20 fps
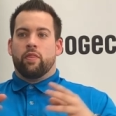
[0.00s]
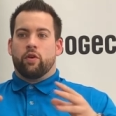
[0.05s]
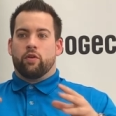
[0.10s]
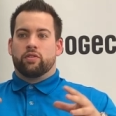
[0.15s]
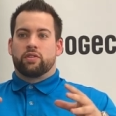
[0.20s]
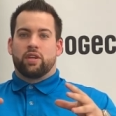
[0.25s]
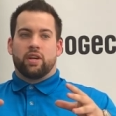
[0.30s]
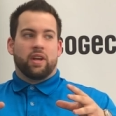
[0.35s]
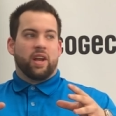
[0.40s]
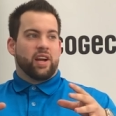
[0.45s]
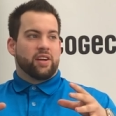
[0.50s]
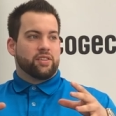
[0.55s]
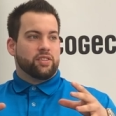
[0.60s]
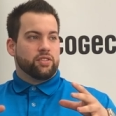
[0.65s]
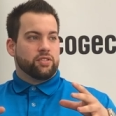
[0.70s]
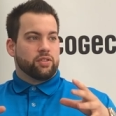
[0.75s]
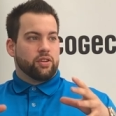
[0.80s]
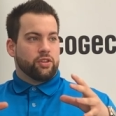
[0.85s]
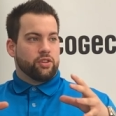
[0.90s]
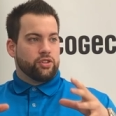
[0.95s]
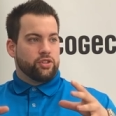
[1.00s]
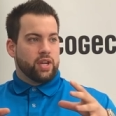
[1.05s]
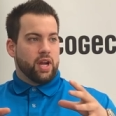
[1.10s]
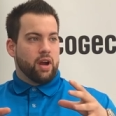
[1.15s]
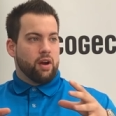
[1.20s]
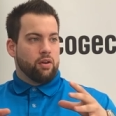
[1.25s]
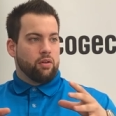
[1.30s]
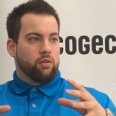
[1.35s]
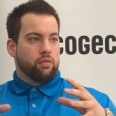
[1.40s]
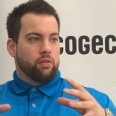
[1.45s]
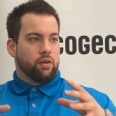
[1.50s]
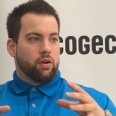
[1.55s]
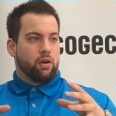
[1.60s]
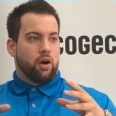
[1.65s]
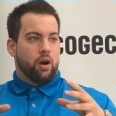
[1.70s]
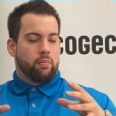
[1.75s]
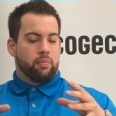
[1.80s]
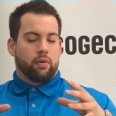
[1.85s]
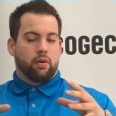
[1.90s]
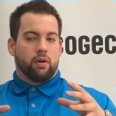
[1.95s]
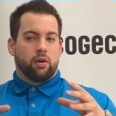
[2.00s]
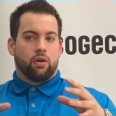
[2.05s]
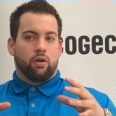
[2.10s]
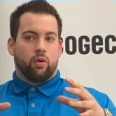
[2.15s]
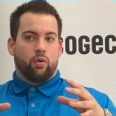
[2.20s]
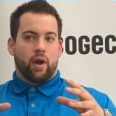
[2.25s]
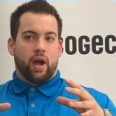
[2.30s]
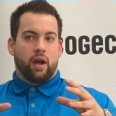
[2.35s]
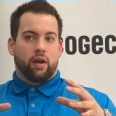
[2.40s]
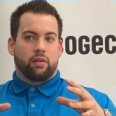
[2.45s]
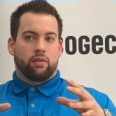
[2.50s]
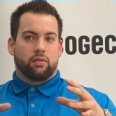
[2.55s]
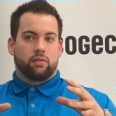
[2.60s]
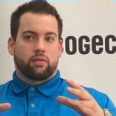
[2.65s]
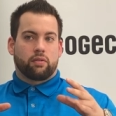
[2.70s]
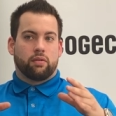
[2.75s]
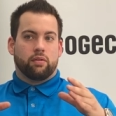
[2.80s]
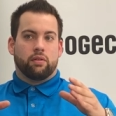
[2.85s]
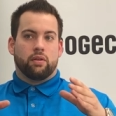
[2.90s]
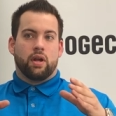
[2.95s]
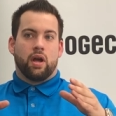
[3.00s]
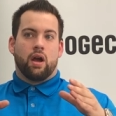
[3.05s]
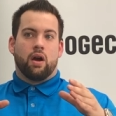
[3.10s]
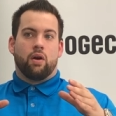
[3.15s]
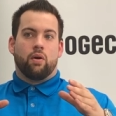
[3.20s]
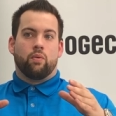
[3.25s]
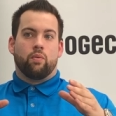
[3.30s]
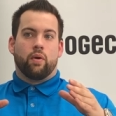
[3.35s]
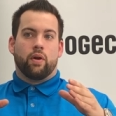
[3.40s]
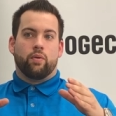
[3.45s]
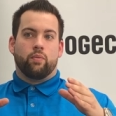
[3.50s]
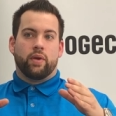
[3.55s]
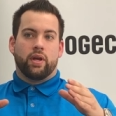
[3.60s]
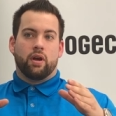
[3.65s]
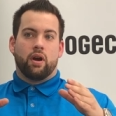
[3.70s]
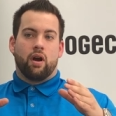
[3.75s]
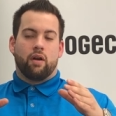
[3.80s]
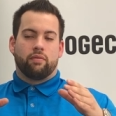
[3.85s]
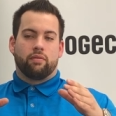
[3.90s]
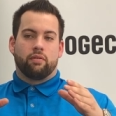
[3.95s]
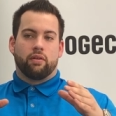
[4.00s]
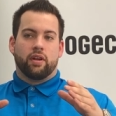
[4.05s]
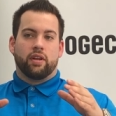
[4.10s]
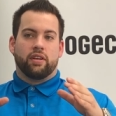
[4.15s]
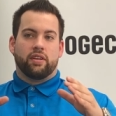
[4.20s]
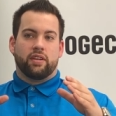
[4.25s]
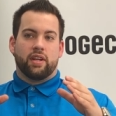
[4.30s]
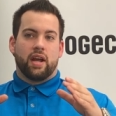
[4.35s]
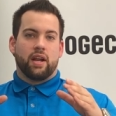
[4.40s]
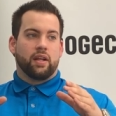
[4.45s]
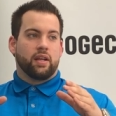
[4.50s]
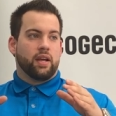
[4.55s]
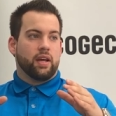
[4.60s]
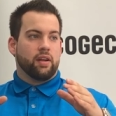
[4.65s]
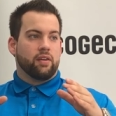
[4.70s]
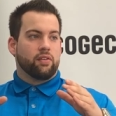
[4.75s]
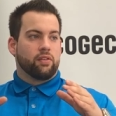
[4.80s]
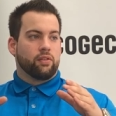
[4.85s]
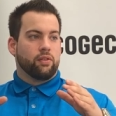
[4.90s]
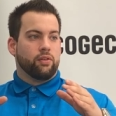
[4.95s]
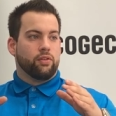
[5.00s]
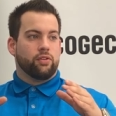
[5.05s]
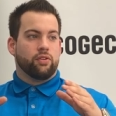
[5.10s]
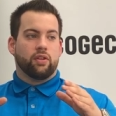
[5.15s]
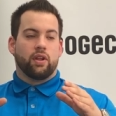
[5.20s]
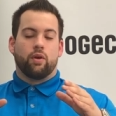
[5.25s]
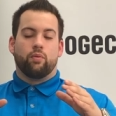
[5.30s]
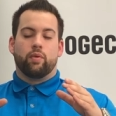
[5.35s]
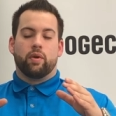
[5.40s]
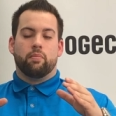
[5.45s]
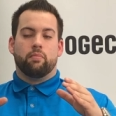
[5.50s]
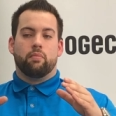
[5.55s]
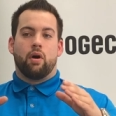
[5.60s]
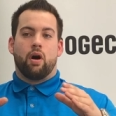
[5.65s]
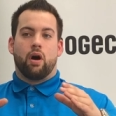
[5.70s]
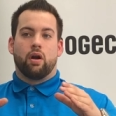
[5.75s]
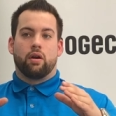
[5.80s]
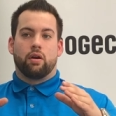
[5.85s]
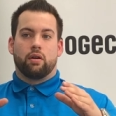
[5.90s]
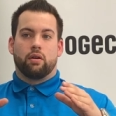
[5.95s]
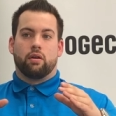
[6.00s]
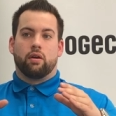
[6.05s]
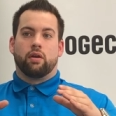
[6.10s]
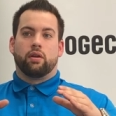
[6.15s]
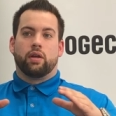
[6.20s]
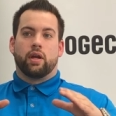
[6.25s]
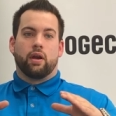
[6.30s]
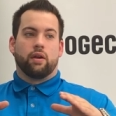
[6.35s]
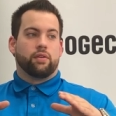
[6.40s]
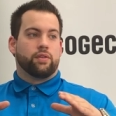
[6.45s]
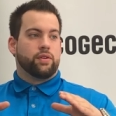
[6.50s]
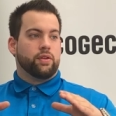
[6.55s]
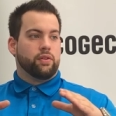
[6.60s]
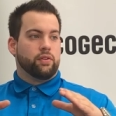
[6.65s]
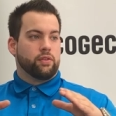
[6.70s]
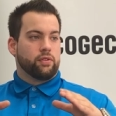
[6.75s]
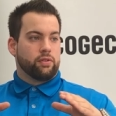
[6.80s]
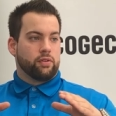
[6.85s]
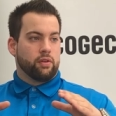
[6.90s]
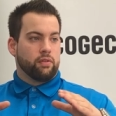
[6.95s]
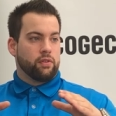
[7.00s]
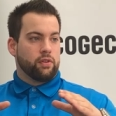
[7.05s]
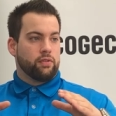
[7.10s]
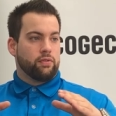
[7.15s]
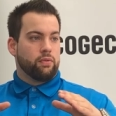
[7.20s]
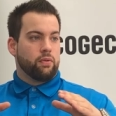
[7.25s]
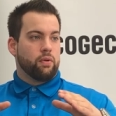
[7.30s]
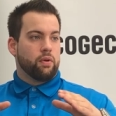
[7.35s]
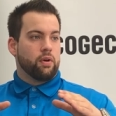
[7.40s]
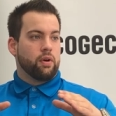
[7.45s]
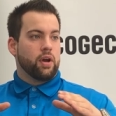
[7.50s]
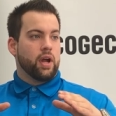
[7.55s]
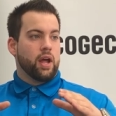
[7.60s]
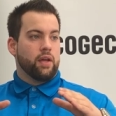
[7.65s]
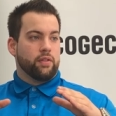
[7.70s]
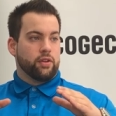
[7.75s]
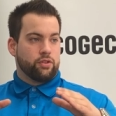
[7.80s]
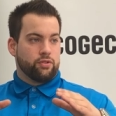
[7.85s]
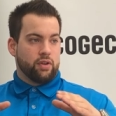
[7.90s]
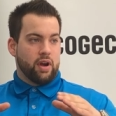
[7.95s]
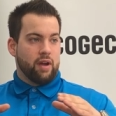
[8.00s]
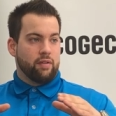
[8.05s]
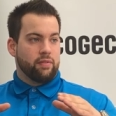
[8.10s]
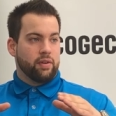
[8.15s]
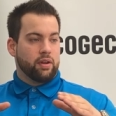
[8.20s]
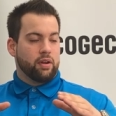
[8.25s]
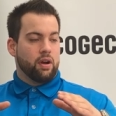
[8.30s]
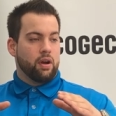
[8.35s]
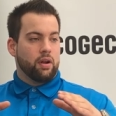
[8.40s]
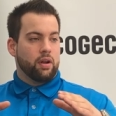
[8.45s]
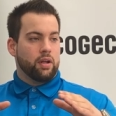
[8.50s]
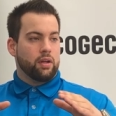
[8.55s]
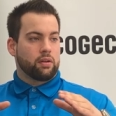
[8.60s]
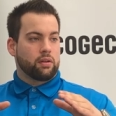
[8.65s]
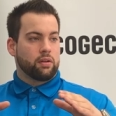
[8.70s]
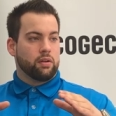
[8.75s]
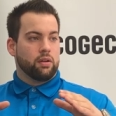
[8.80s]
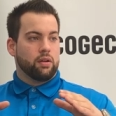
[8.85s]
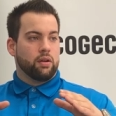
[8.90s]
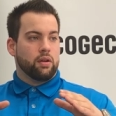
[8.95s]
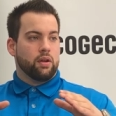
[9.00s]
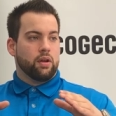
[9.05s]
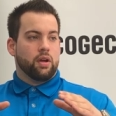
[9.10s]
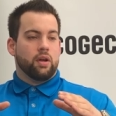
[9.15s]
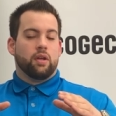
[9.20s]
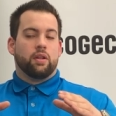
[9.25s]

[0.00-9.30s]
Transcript: those connections are shared over copper and coax. Now, when we offer a dedicated solution that we monitor and guarantee the service for and the traffic on it, yeah.